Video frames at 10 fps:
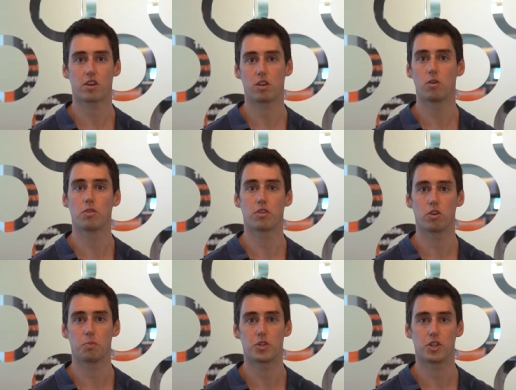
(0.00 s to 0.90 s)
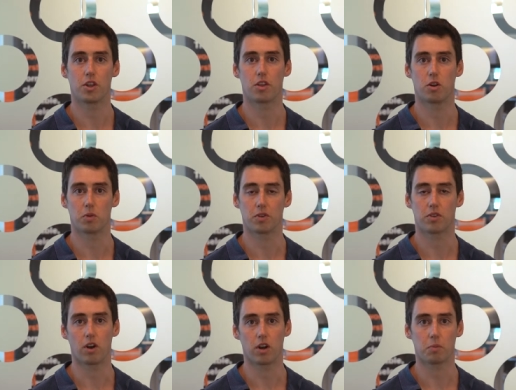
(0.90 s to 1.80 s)
closed loop geothermal
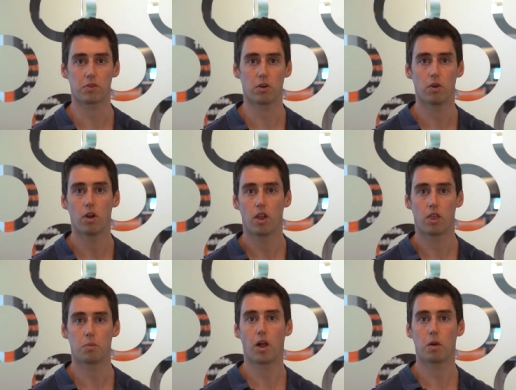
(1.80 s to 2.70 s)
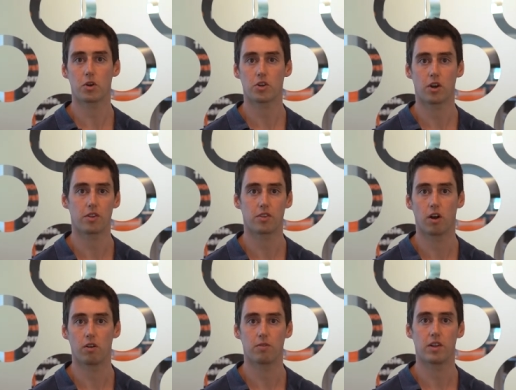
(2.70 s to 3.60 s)
startup. So the problem we're trying to
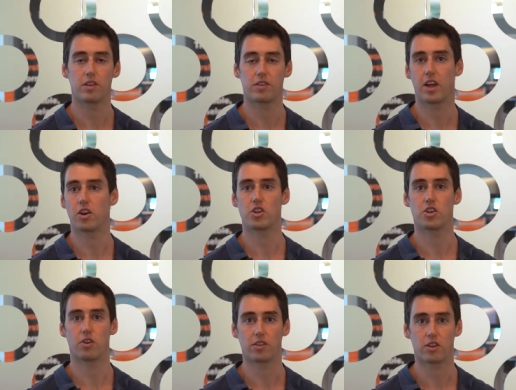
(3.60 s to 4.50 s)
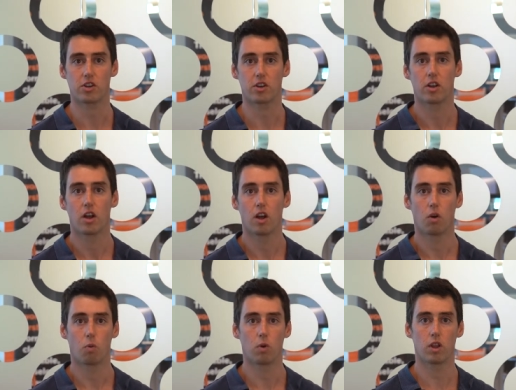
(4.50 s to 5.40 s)
solve is the energy transition.
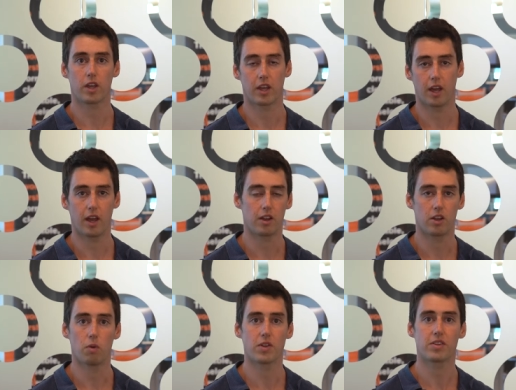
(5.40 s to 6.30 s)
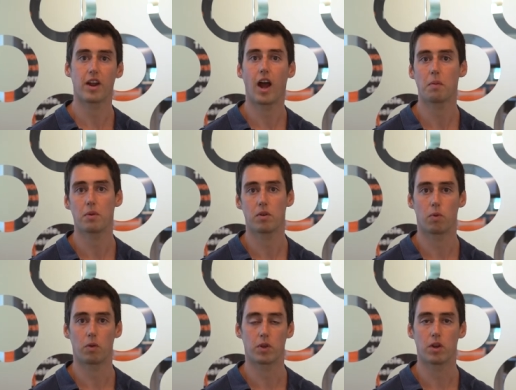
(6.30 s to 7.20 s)
We're looking at you know, what's going to happen
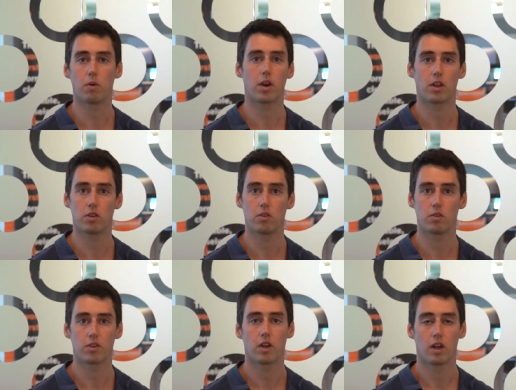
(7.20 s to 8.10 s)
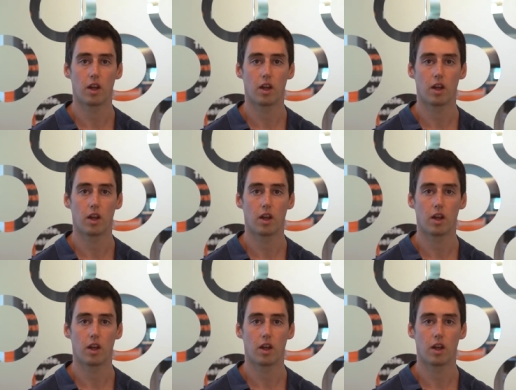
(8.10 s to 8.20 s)
when we don't want to use